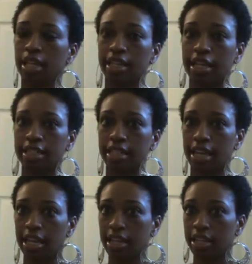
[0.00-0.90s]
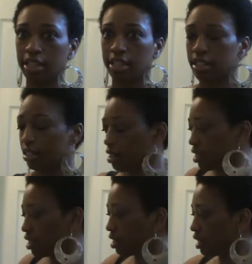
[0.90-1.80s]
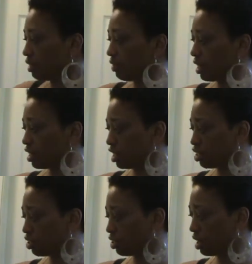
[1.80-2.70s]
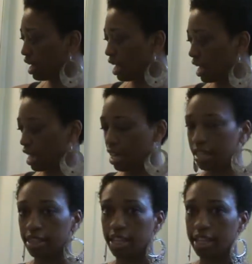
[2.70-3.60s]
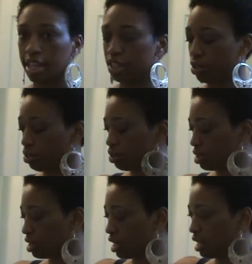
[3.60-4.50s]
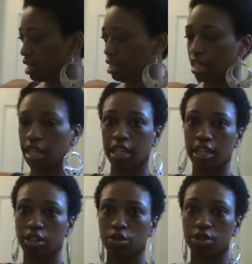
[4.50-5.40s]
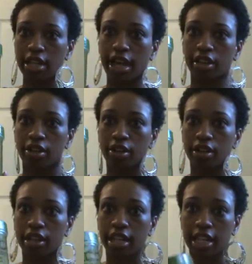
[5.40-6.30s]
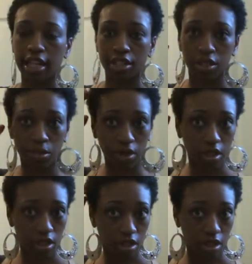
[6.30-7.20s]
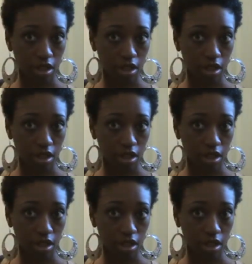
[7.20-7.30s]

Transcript: Knot Today, leave-in conditioner and then I used the Eco Styler and I just put it